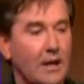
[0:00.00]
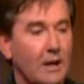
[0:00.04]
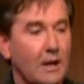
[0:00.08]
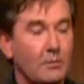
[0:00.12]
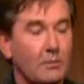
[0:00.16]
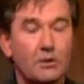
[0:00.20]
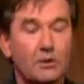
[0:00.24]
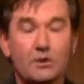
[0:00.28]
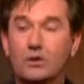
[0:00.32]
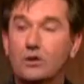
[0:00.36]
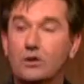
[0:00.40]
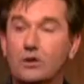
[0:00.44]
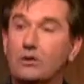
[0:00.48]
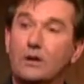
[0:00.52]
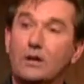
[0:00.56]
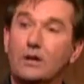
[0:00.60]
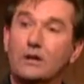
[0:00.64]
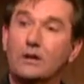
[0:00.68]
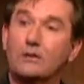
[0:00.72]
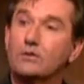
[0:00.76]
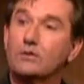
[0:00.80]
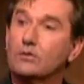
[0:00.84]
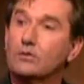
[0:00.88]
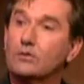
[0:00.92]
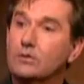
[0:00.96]
But no, I
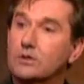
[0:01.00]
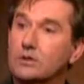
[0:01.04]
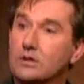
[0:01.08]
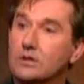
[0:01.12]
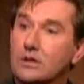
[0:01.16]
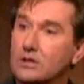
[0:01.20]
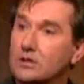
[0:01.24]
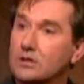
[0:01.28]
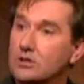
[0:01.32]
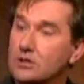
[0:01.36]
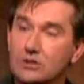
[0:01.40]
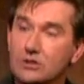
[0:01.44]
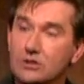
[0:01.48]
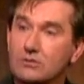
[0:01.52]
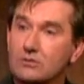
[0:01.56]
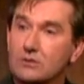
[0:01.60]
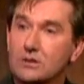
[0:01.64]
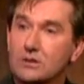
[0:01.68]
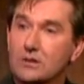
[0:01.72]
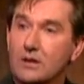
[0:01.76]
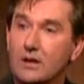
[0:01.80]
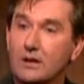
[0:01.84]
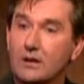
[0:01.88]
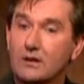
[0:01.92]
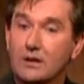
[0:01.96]
have no intentions of
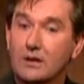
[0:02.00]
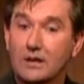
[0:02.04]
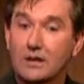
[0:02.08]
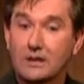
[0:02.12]
retiring.